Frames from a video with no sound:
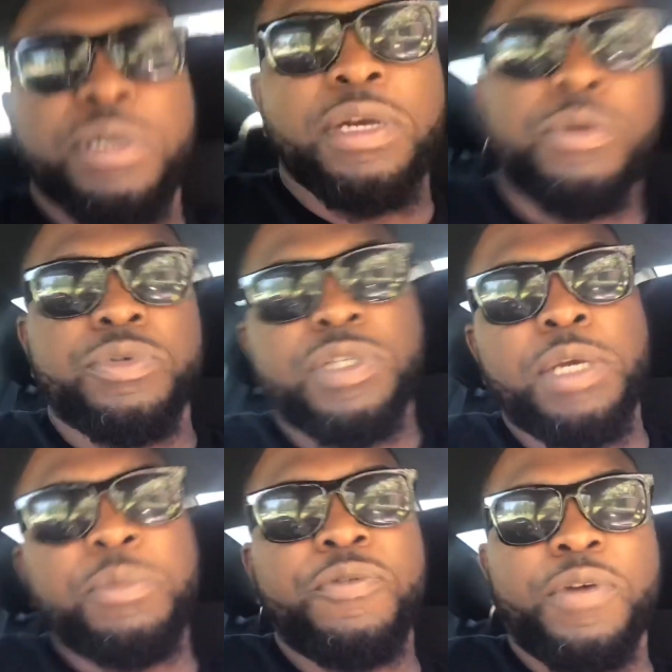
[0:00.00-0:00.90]
there. It was
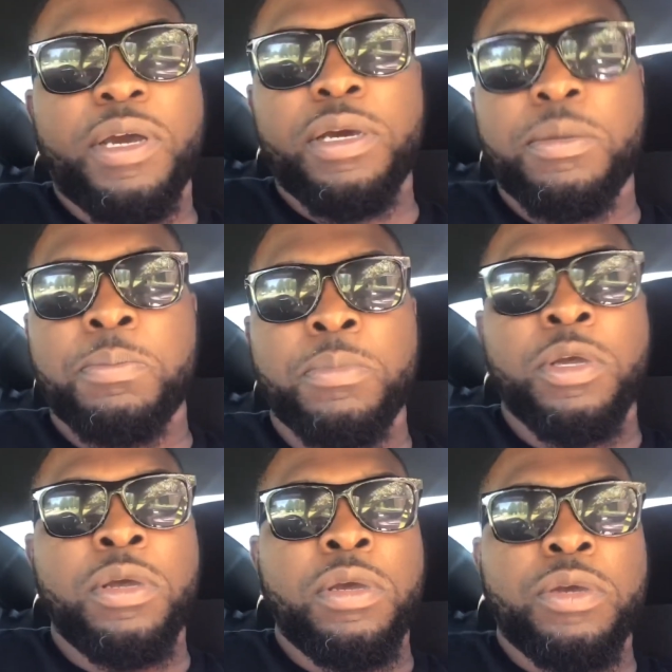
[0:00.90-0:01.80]
Hemi Fam.
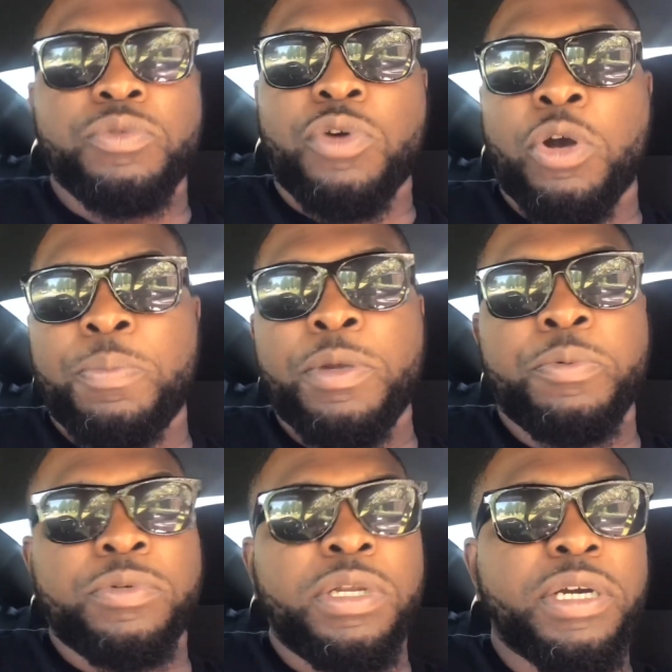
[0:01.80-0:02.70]
It was RP
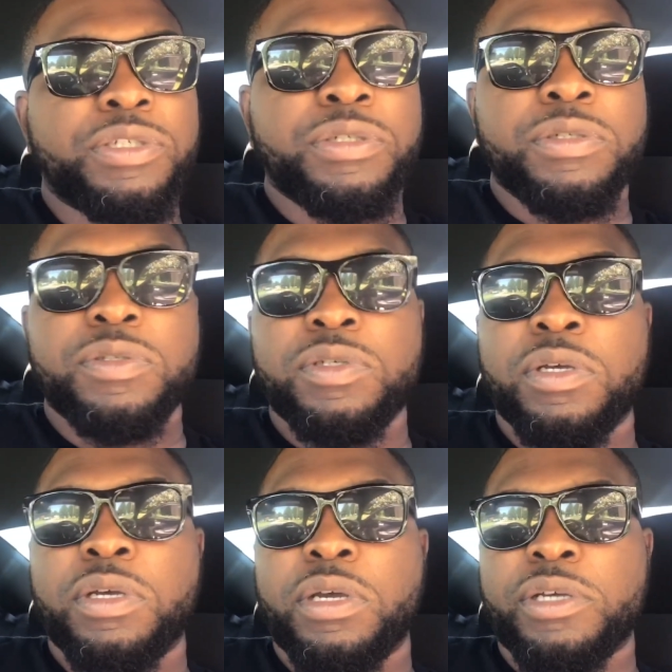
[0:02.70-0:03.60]
Productions,
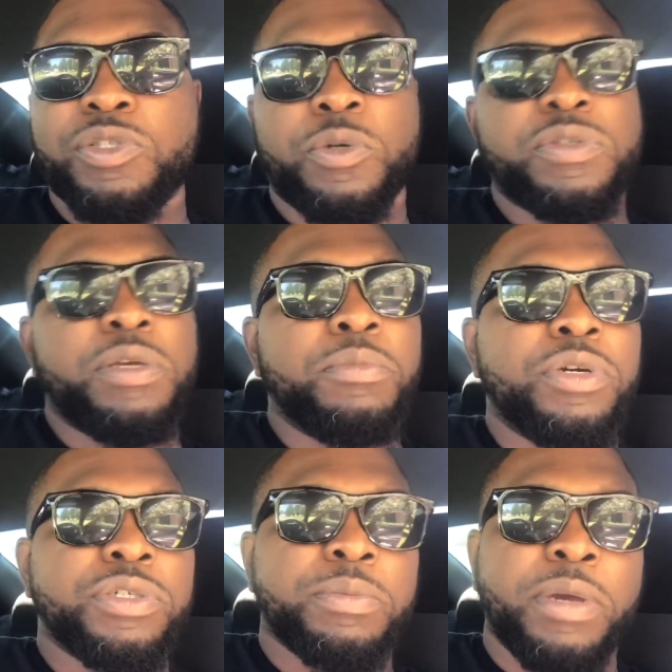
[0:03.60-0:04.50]
SRT
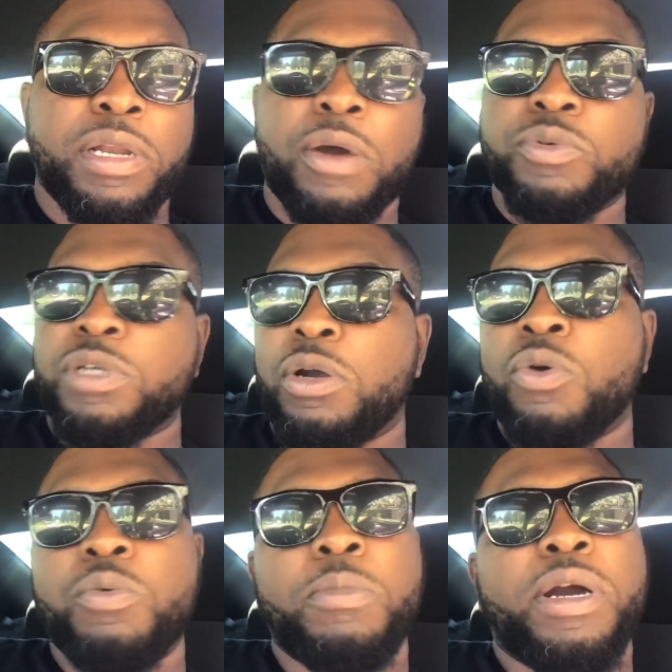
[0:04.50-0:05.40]
Mush, man. I was like,
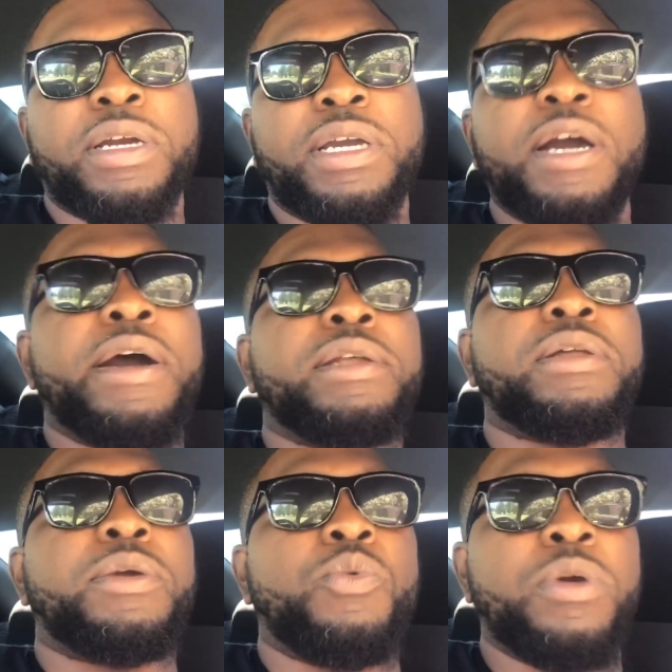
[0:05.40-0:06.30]
oh my God,
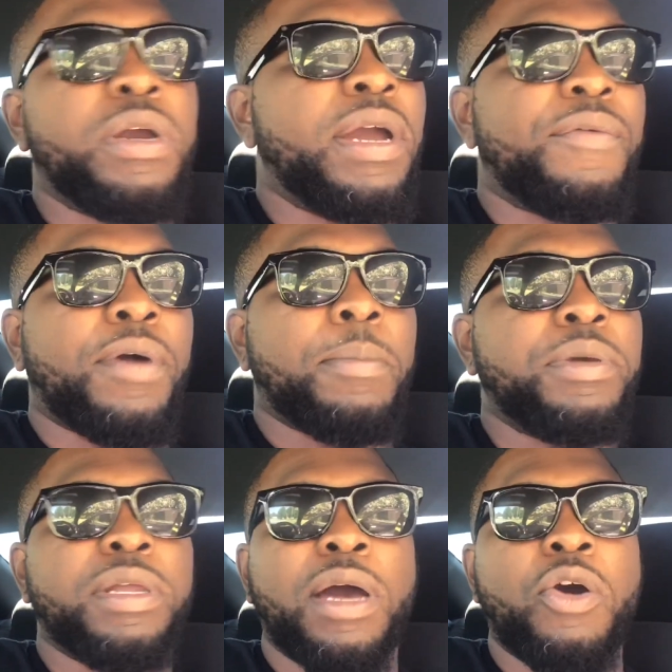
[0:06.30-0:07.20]
like, where have I
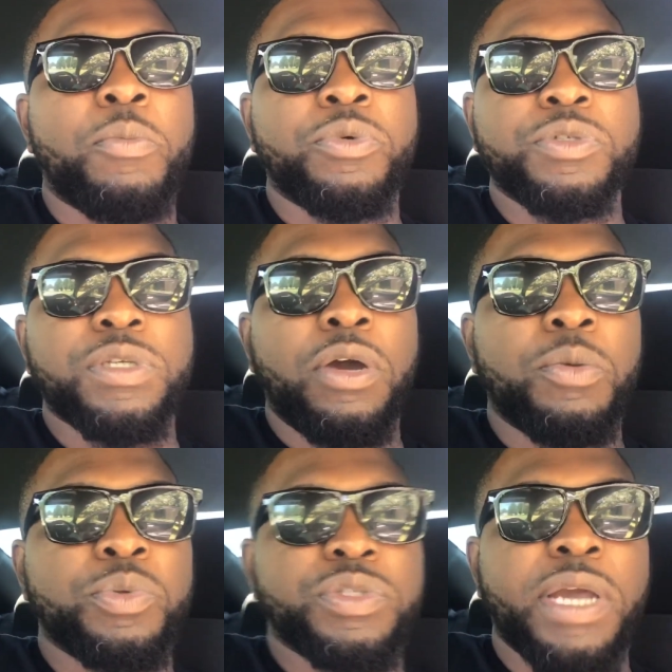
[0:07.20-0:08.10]
been? I almost
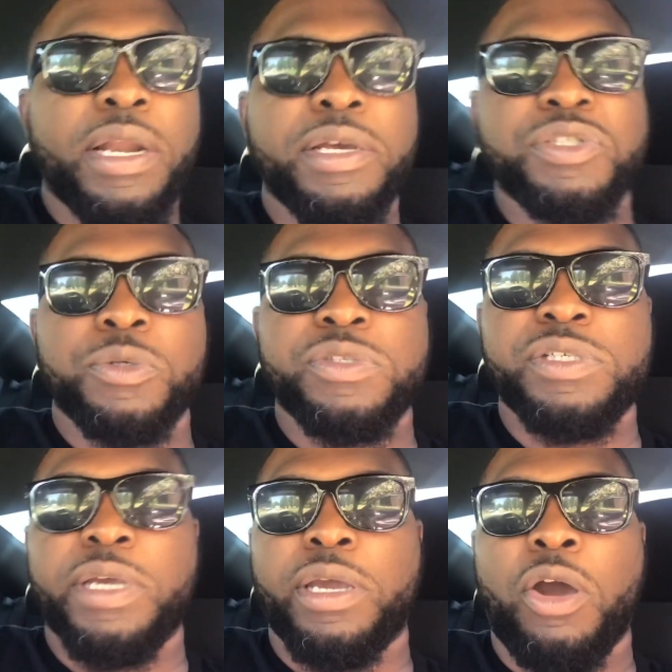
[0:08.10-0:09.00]
got an
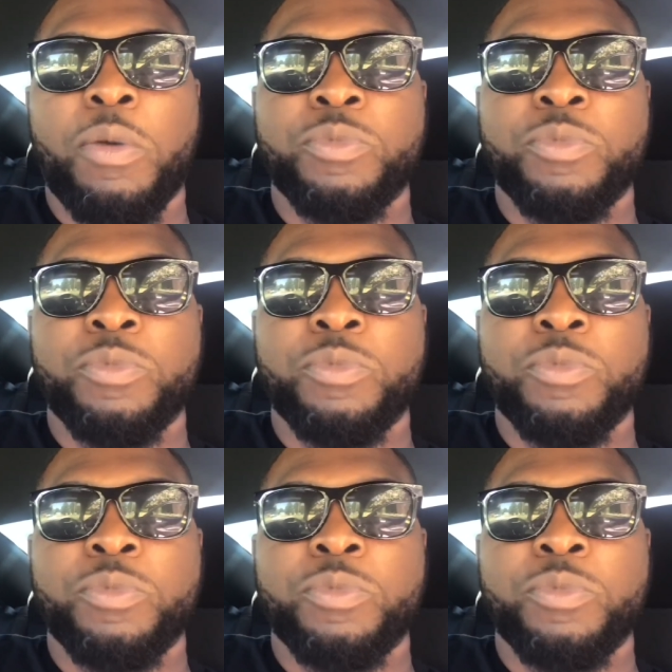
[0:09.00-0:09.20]
SRT8.